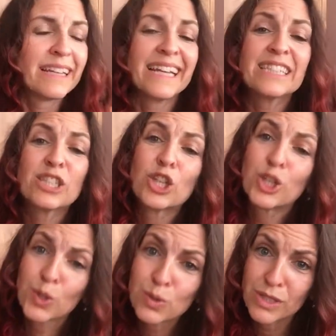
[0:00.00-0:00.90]
It's
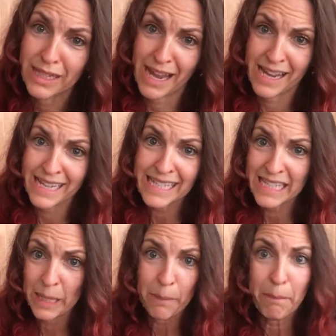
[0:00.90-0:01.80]
cute,
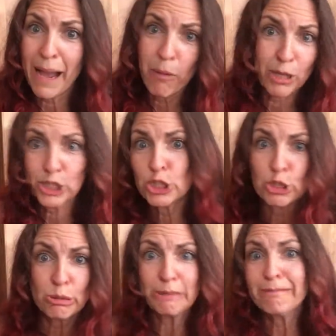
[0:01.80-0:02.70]
guys. But what you're
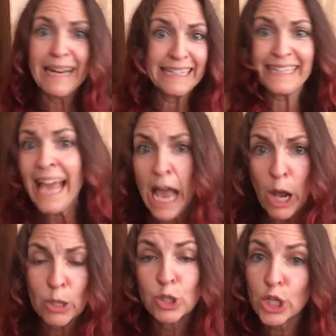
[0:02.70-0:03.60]
doing right
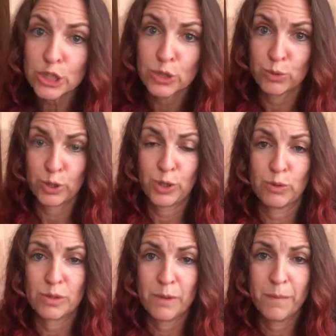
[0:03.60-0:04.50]
now, not so
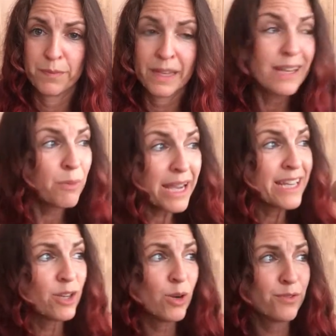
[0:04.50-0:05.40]
cute. In a way,
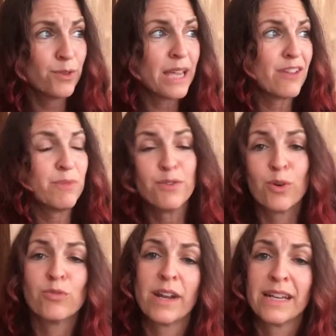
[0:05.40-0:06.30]
you know, if you gave me a
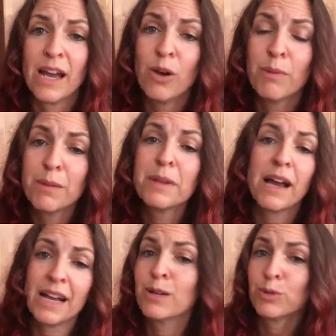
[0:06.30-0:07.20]
vote right now, maybe
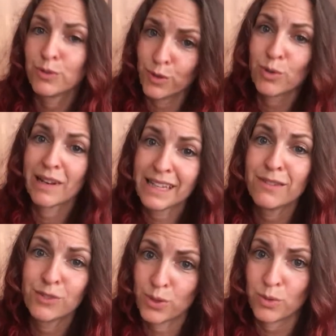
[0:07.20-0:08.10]
I would vote
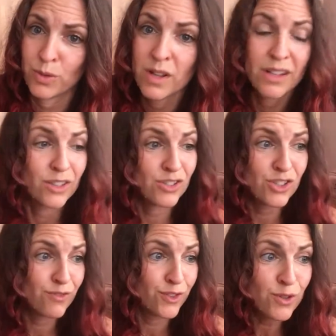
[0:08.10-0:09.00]
leave too. Because
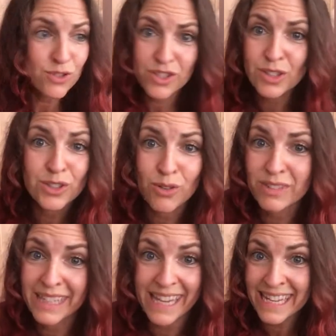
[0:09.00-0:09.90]
if you still
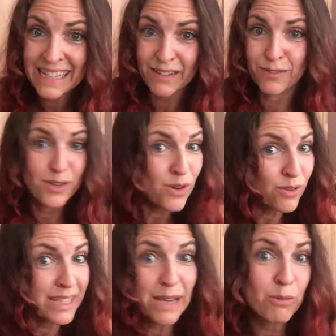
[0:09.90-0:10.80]
don't get it, if you
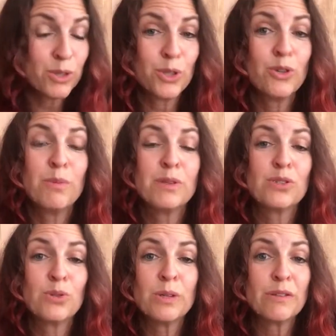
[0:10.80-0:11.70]
don't get what Europe is
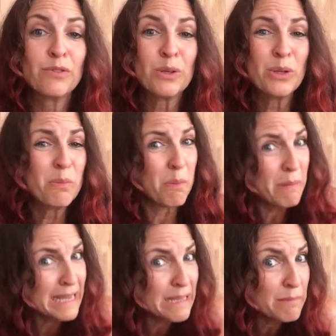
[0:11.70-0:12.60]
doing for you,
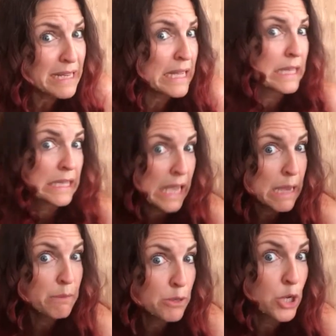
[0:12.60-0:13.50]
maybe it's
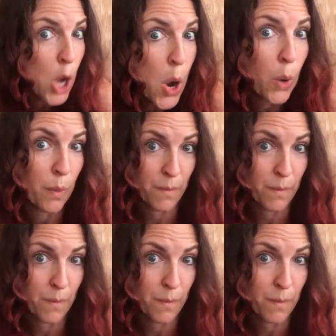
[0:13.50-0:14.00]
time you go.